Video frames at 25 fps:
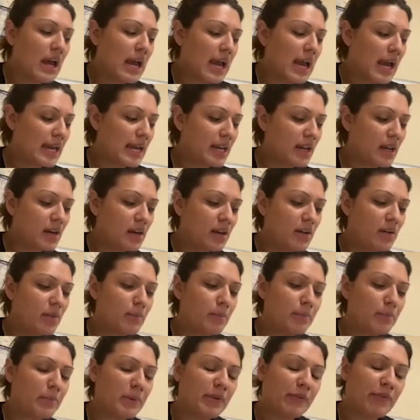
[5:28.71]
And
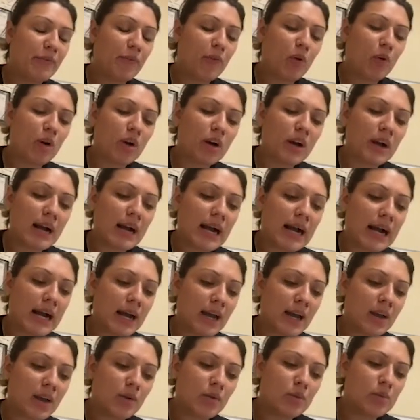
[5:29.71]
before
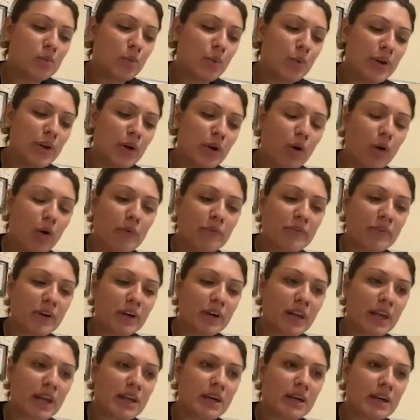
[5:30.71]
I went over
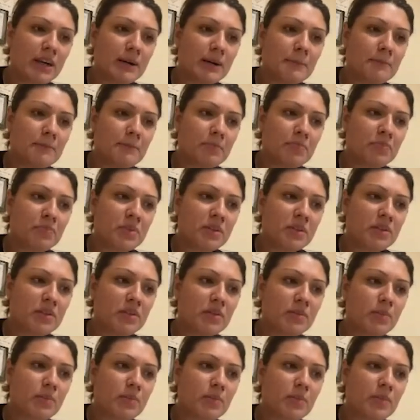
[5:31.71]
like
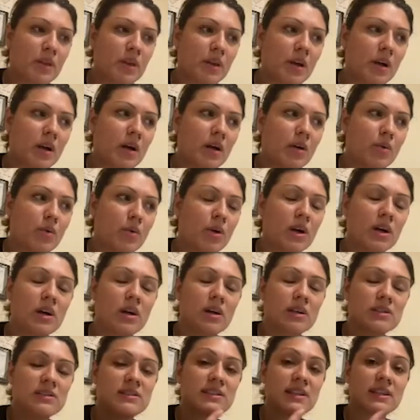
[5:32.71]

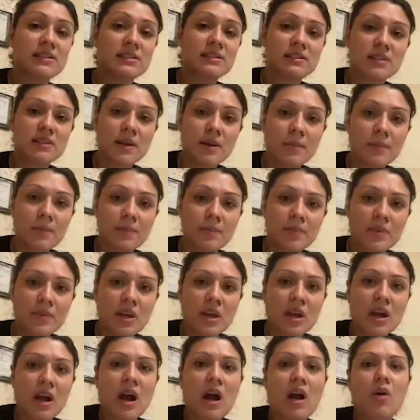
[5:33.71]
a system,
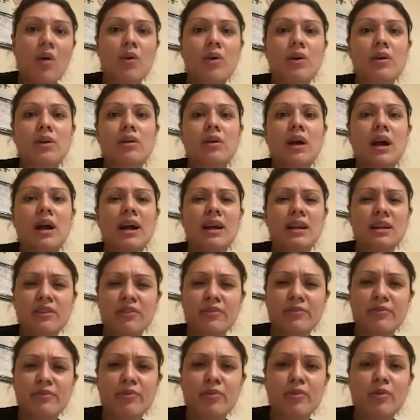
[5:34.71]
I would kind of
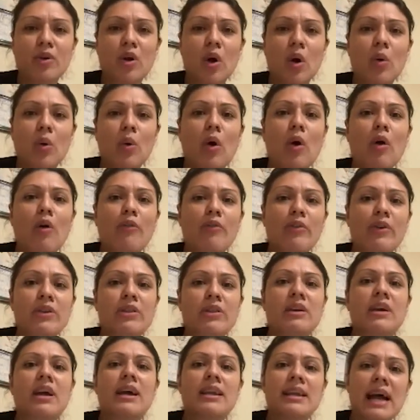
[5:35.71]
go over
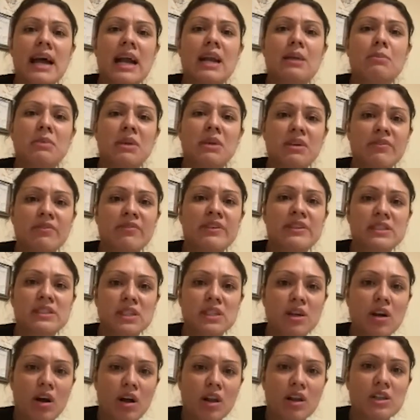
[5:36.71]
the anatomy and
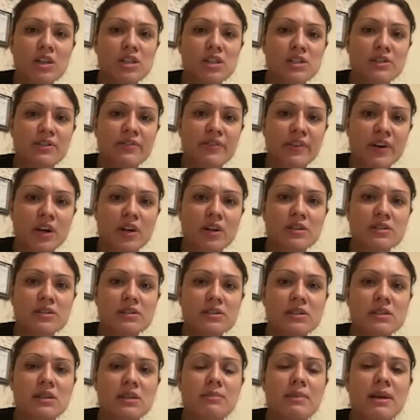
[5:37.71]
physiology
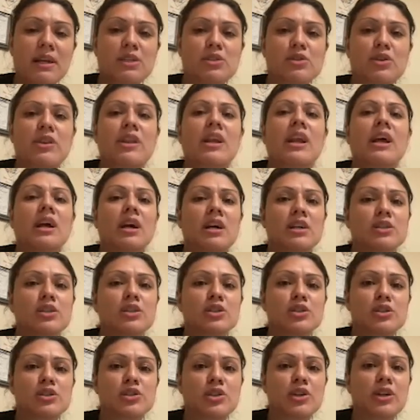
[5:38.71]
first to make sure that I
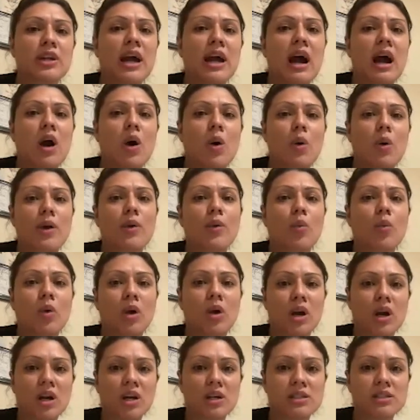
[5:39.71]
understood how it
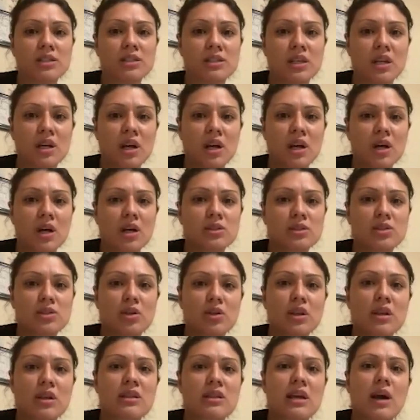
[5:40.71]
worked, so
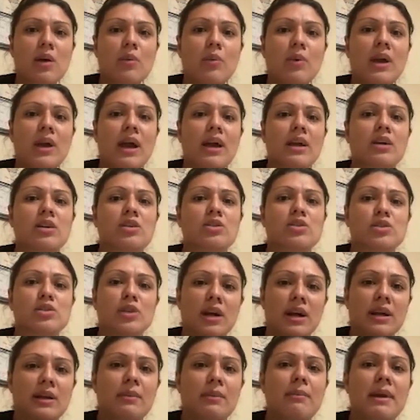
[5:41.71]
that way I could
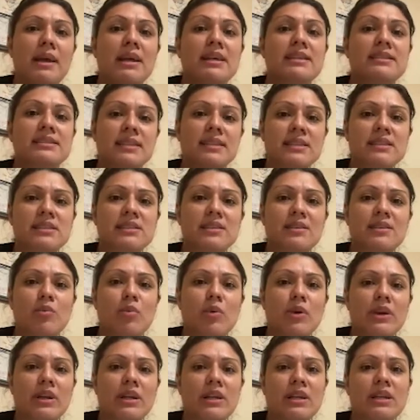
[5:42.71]
try to make sense of
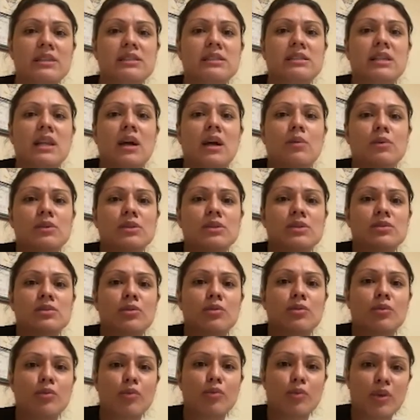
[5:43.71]
what it is that I was
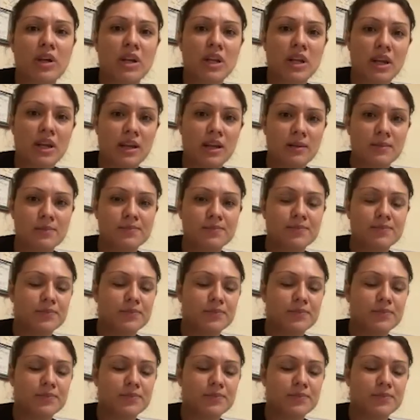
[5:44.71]
reading.